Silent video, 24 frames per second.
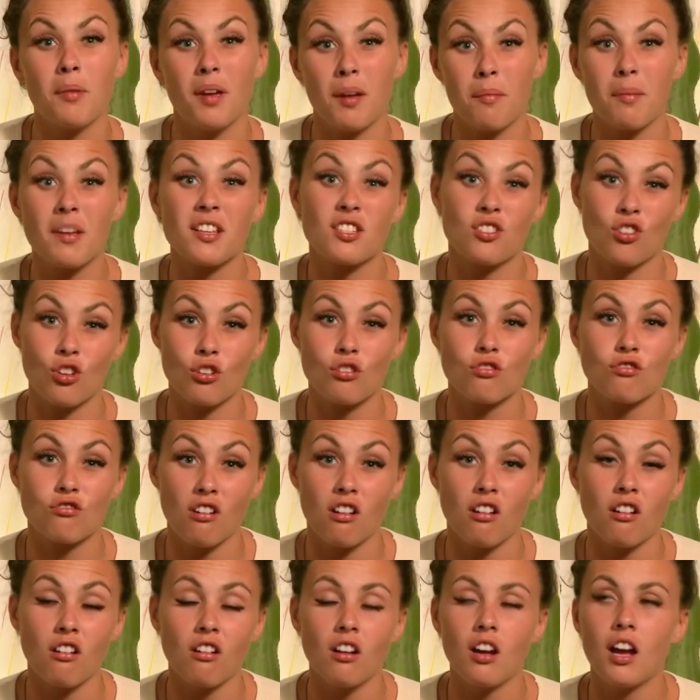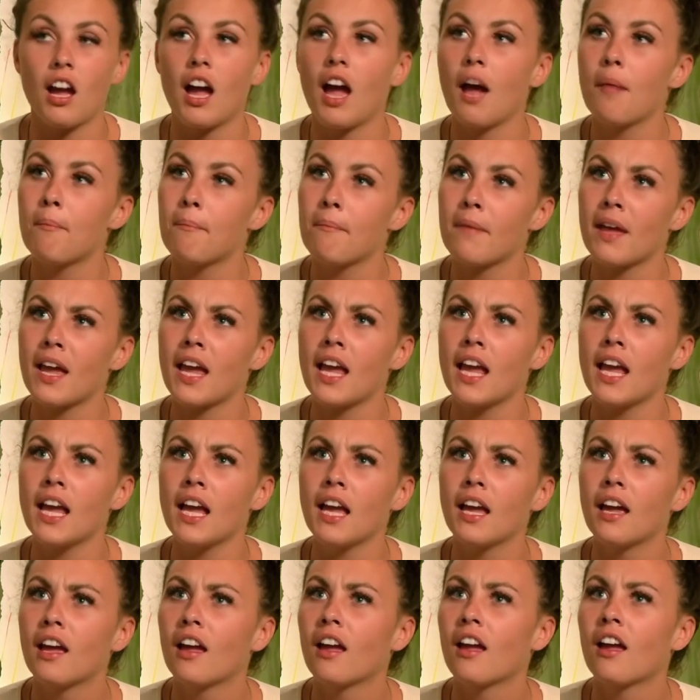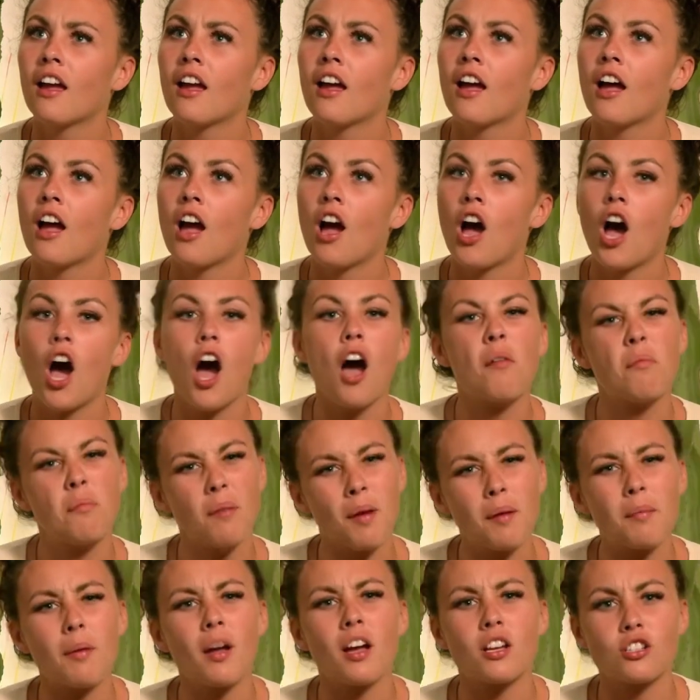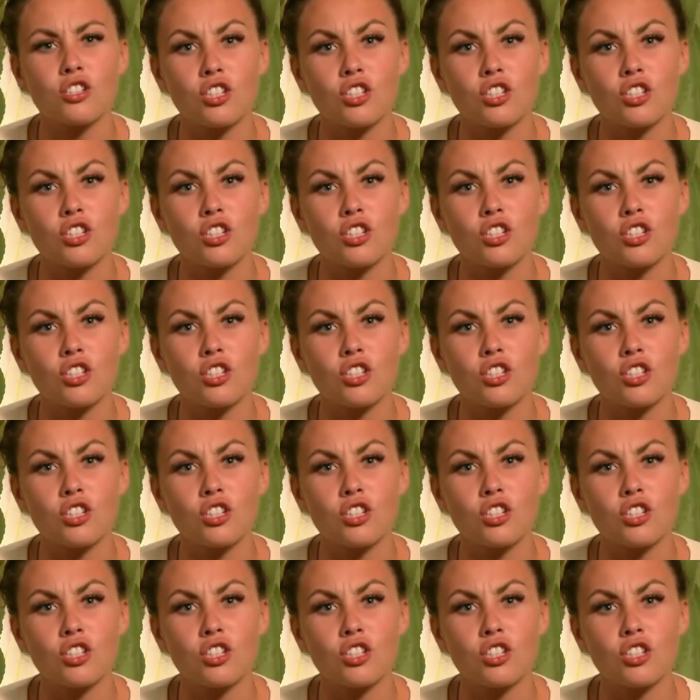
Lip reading: be a bit too strong. Me, maybe I